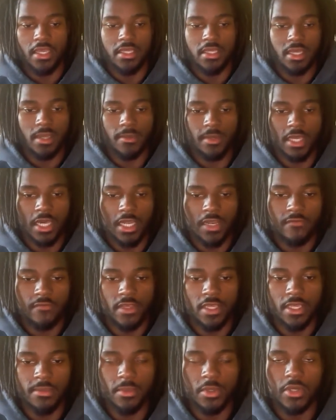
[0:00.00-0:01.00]
I'm kind of a
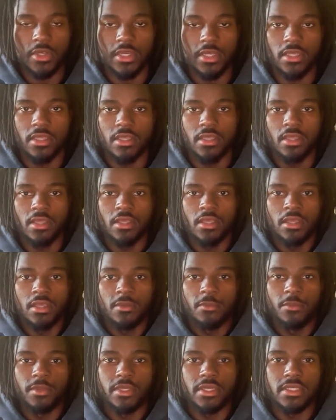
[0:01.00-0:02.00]
hypocrite
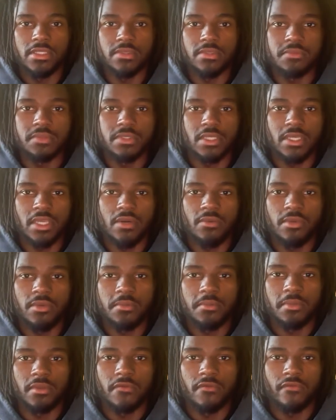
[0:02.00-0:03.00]
because I'm saying I want to
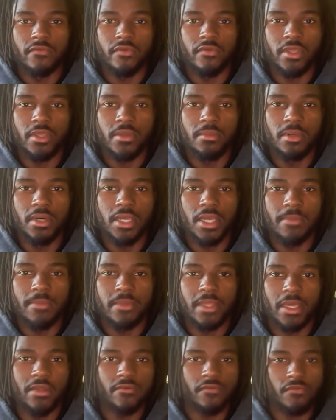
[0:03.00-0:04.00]
be free, but I'm
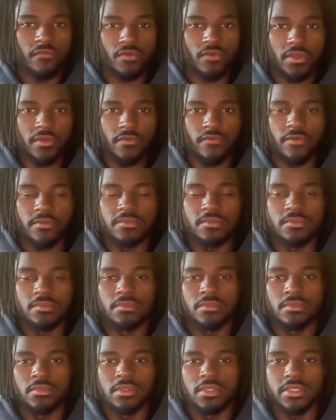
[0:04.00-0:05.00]
not free from
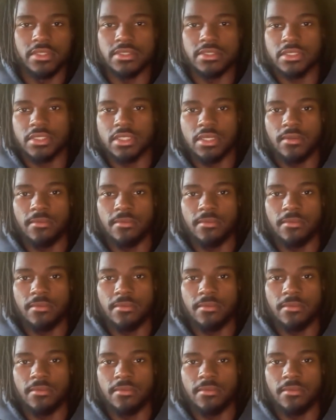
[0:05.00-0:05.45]
the sin.